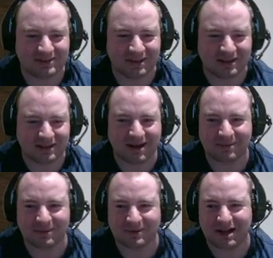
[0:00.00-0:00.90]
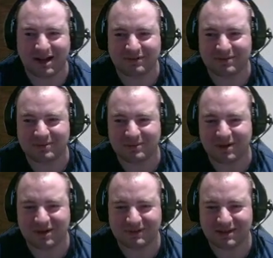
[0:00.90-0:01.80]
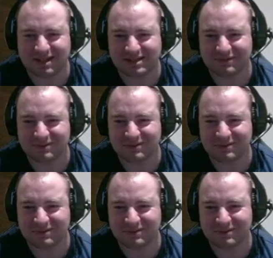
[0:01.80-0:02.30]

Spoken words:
No, I'm not gonna have triple mask for the next level.